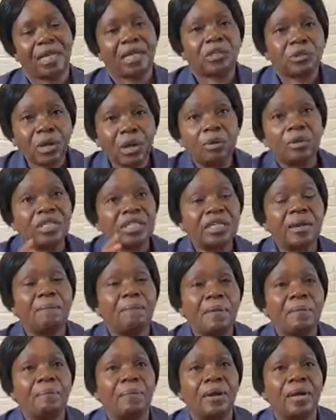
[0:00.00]
That's why we
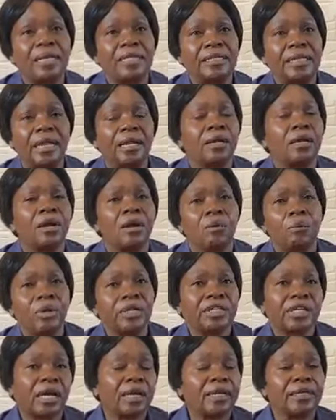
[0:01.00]
see people are saying,
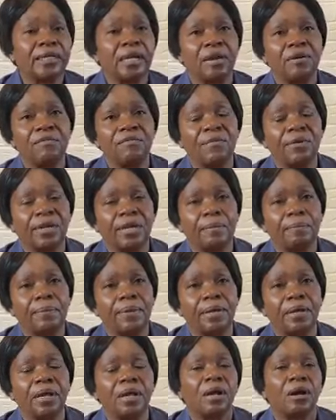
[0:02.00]
which calendar are you
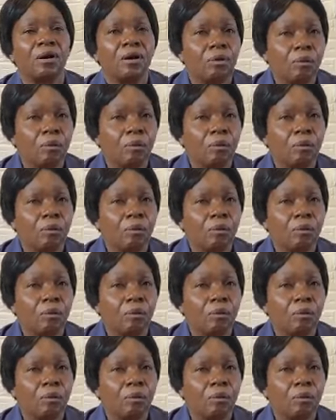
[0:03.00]
keeping?